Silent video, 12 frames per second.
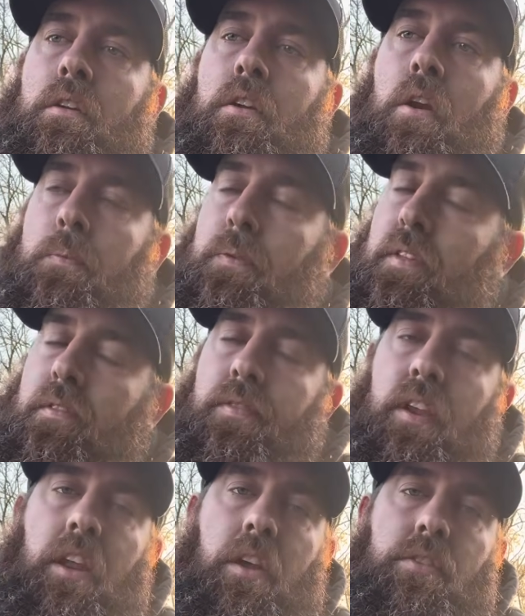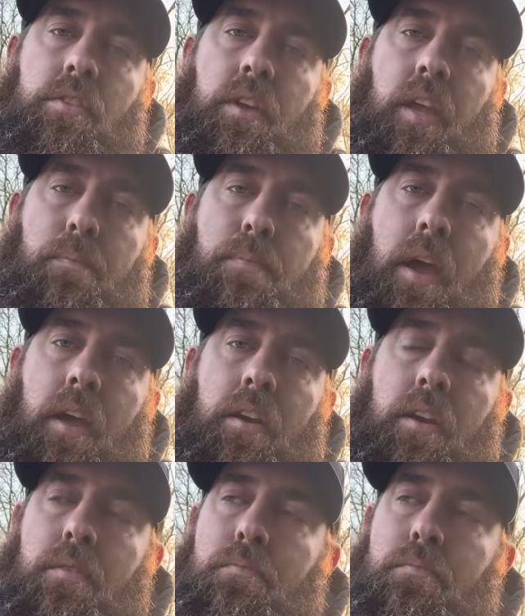Hopefully the videos will get better.